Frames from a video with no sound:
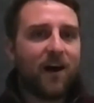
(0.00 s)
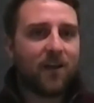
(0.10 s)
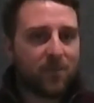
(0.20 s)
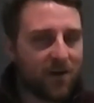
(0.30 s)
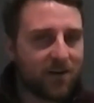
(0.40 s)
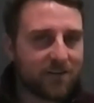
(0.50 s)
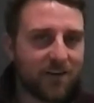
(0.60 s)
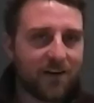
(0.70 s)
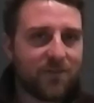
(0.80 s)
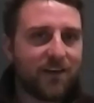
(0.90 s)
On the product
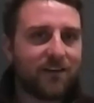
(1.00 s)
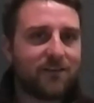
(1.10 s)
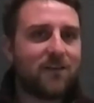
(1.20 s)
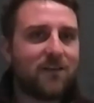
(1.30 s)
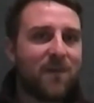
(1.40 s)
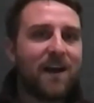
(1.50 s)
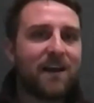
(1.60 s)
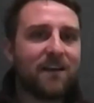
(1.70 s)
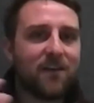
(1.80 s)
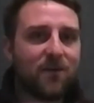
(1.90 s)
side of things,
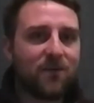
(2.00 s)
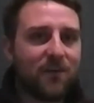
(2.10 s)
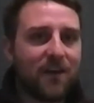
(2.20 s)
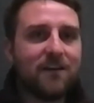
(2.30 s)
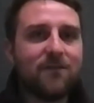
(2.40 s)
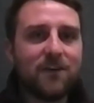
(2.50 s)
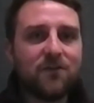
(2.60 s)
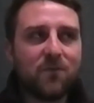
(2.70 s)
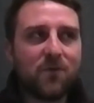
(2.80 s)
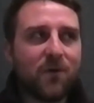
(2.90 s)
combining those
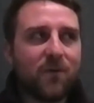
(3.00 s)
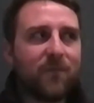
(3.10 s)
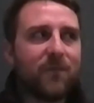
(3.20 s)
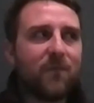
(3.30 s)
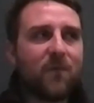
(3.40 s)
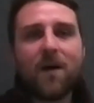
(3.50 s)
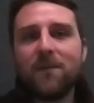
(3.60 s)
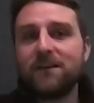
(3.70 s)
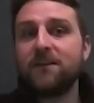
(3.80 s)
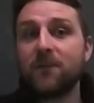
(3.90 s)
individual raw
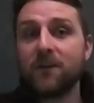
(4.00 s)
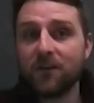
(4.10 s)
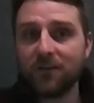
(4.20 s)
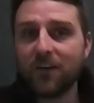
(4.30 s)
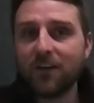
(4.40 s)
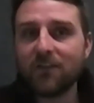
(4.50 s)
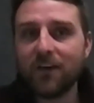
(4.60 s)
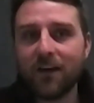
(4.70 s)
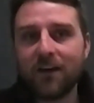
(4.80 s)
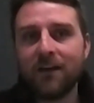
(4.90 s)
materials, let's
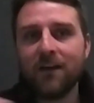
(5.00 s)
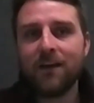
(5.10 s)
say,